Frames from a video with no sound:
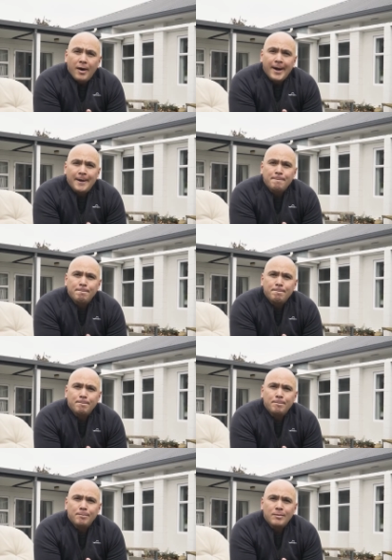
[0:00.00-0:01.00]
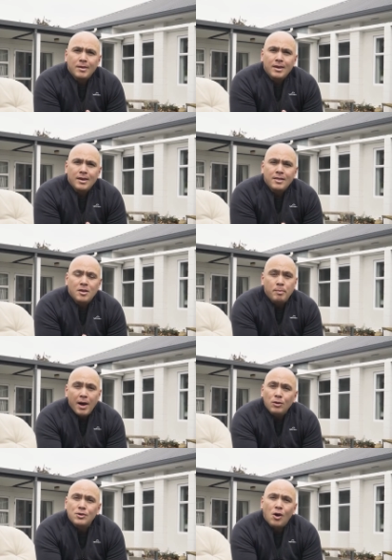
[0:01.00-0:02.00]
I. The
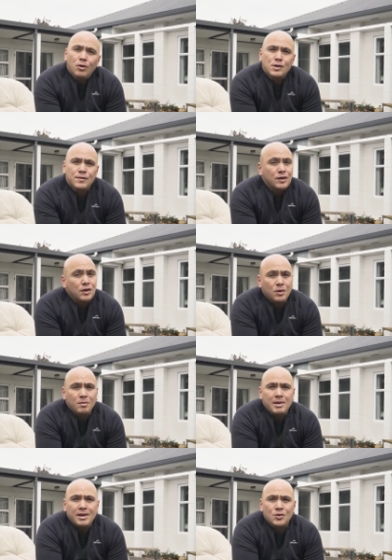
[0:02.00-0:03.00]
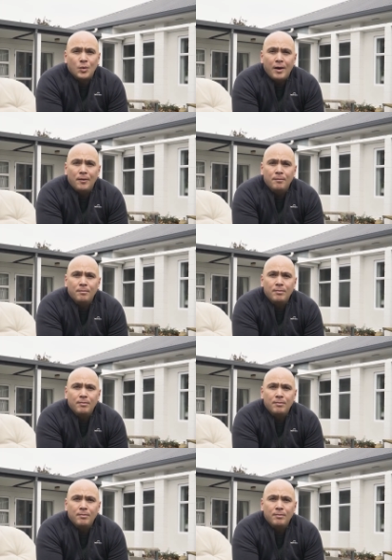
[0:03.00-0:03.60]
bell tolls for you and me as well.